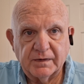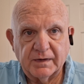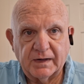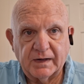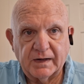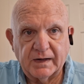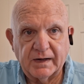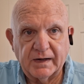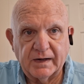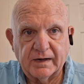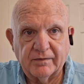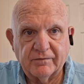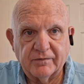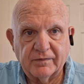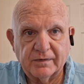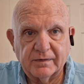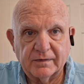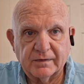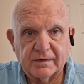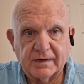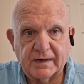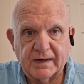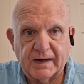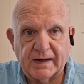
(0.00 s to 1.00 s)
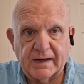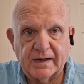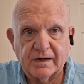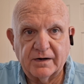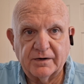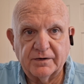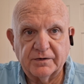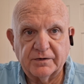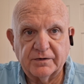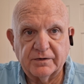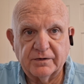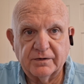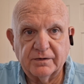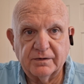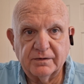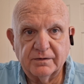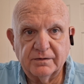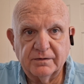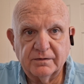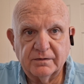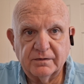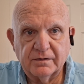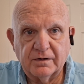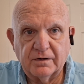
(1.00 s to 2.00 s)
I have a calendar
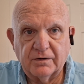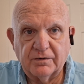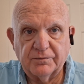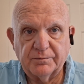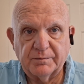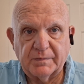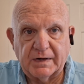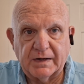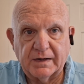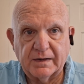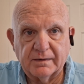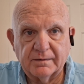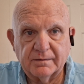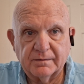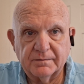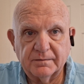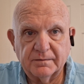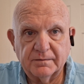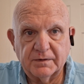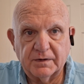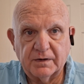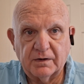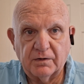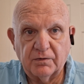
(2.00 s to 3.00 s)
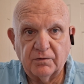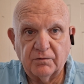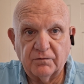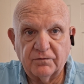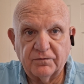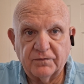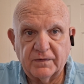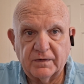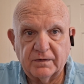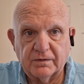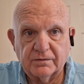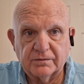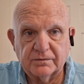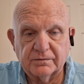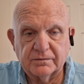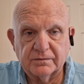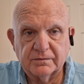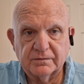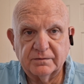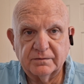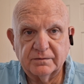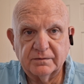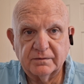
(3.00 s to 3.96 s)
on my old phone